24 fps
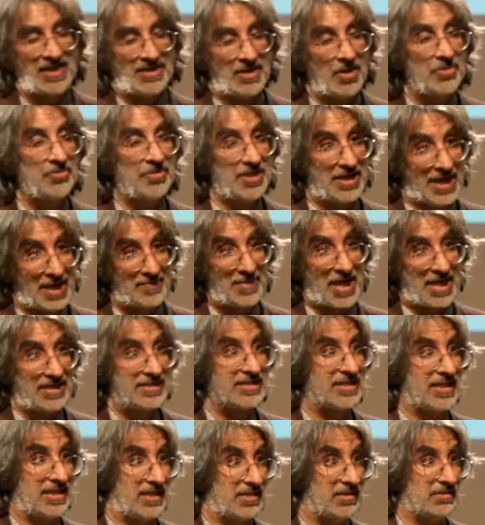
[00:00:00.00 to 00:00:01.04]
I know that I'm
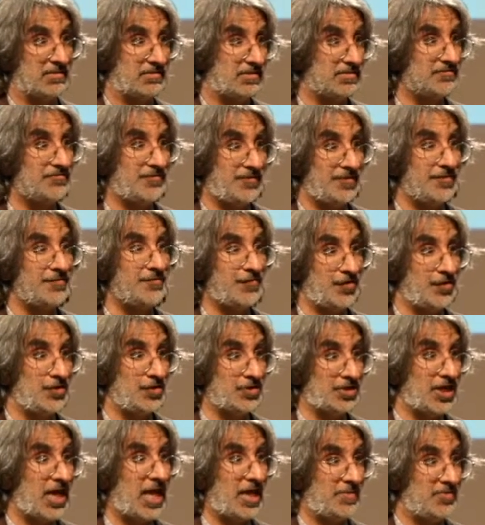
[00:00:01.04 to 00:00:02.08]
asking for
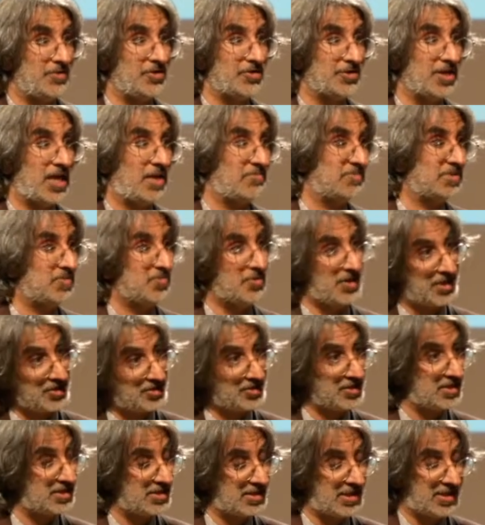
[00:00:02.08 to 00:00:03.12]
your time, your time is
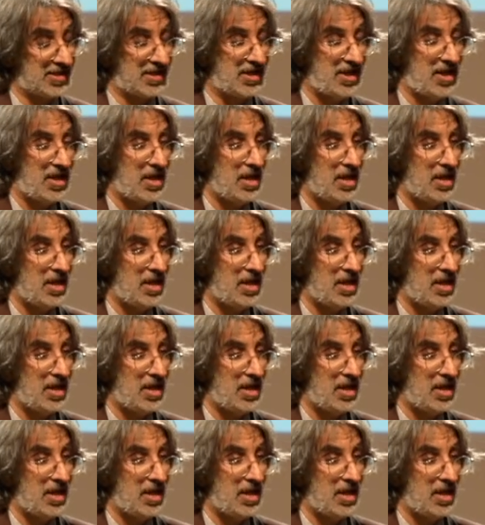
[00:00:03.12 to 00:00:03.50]
precious. And